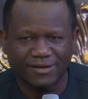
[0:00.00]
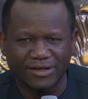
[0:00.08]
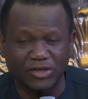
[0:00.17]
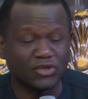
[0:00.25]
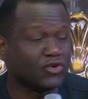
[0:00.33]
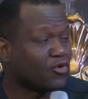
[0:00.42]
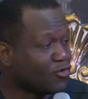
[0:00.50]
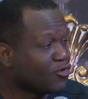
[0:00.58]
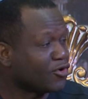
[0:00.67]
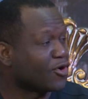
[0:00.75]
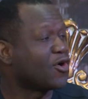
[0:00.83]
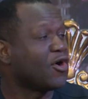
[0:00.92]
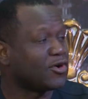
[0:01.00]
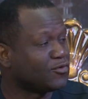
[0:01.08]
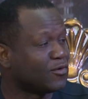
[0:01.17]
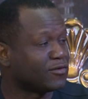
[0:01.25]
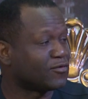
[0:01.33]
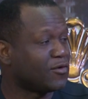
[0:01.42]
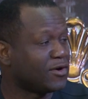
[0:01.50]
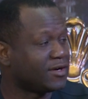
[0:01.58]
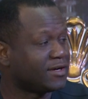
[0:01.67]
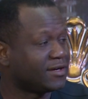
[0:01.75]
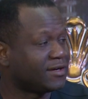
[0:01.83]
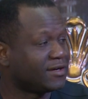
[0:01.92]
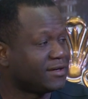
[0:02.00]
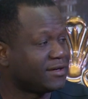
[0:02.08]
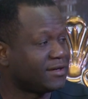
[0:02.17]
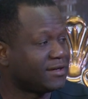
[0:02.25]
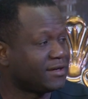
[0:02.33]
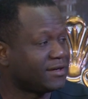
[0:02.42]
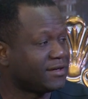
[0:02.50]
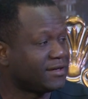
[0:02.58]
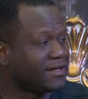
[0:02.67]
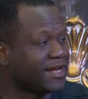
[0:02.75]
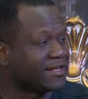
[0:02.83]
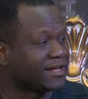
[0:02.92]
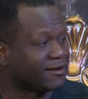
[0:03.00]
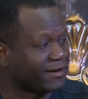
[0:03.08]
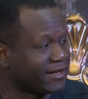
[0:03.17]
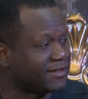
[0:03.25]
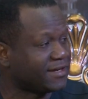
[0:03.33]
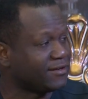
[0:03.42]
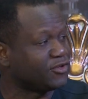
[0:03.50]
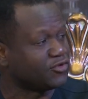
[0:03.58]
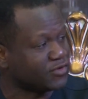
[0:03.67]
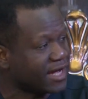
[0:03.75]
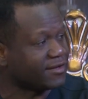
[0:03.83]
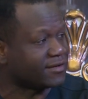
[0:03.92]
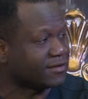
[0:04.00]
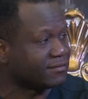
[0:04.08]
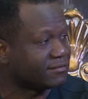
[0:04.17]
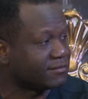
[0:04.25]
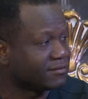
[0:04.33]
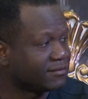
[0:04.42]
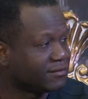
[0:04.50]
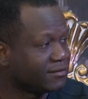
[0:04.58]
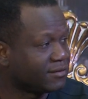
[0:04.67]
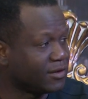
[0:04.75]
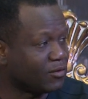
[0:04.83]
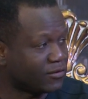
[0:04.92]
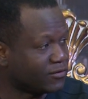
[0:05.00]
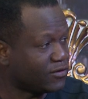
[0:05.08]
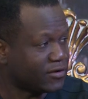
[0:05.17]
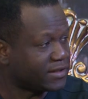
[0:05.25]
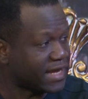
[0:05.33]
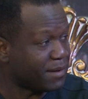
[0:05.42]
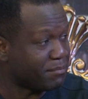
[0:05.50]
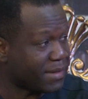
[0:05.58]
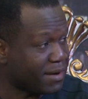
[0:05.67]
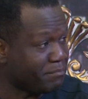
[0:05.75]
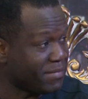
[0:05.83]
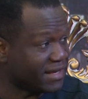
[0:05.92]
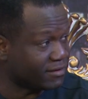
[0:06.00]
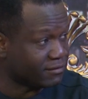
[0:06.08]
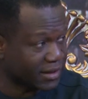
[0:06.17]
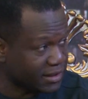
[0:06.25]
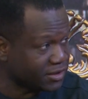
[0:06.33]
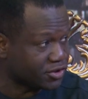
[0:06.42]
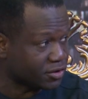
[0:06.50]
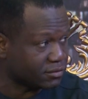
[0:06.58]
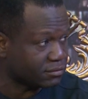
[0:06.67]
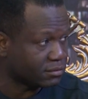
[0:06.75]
You know, God was one that created Judaism. It was not a man-made religion.